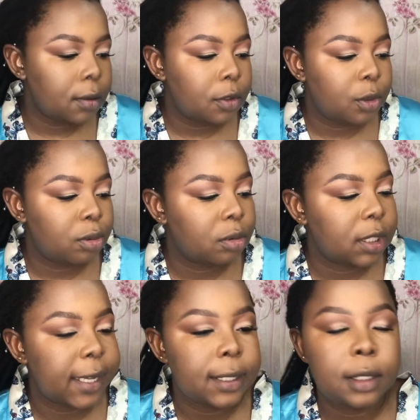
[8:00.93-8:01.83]
to
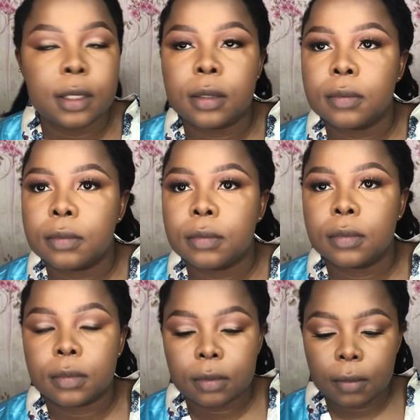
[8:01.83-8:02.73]
set
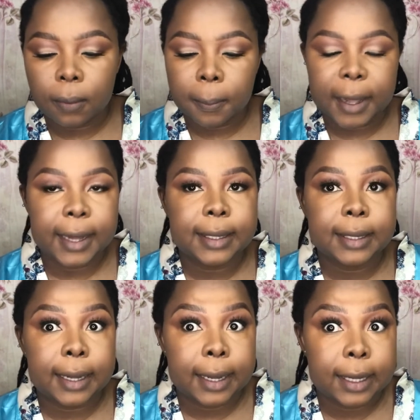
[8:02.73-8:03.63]
my under
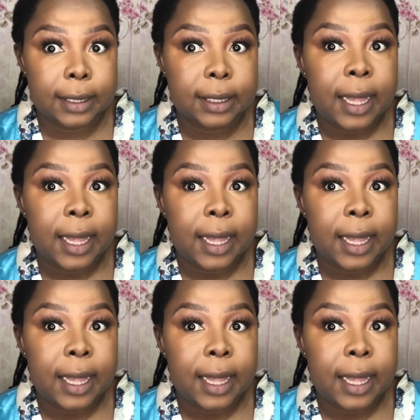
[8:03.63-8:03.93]
eyes,